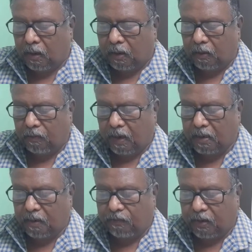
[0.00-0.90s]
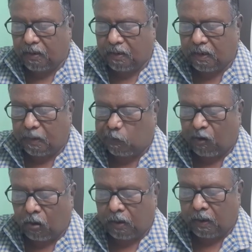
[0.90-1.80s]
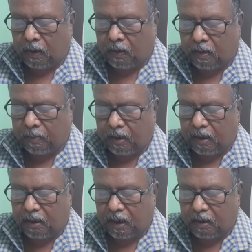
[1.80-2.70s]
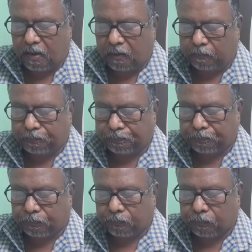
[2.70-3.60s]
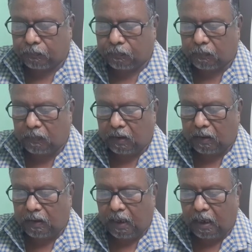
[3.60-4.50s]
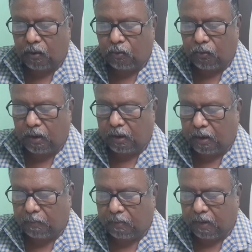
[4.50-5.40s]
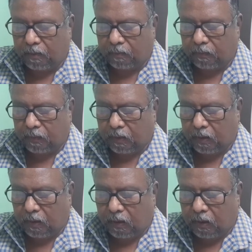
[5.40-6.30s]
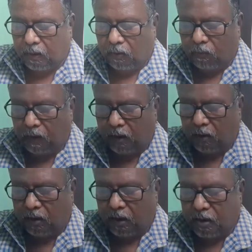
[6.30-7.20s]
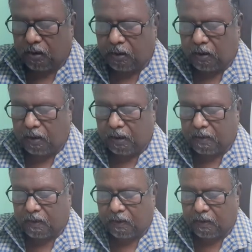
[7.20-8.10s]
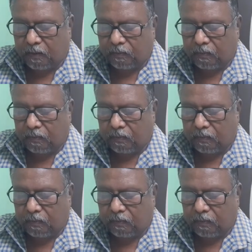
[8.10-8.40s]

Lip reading: The vas deferens or the seminal duct, they are two in number, one on each testis.